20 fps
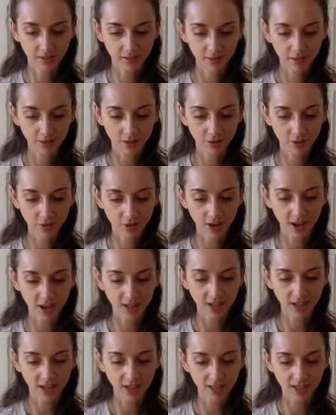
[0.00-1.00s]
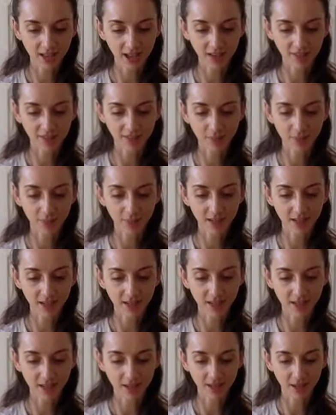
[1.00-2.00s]
So trying not to have an
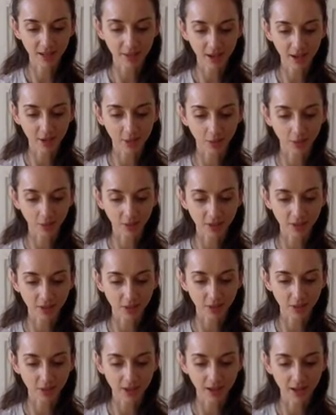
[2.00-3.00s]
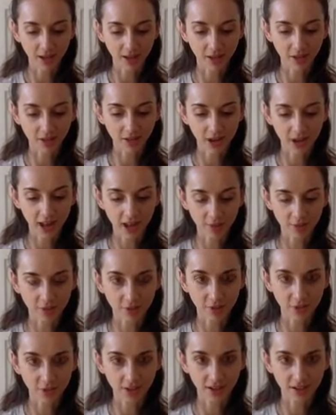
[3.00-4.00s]
opinion about what's going on in your
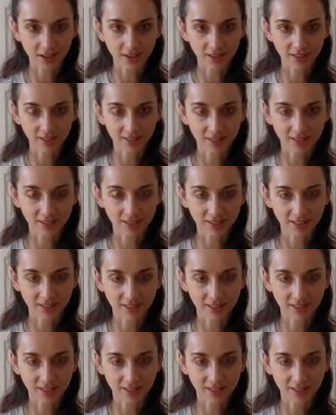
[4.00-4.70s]
hamstrings,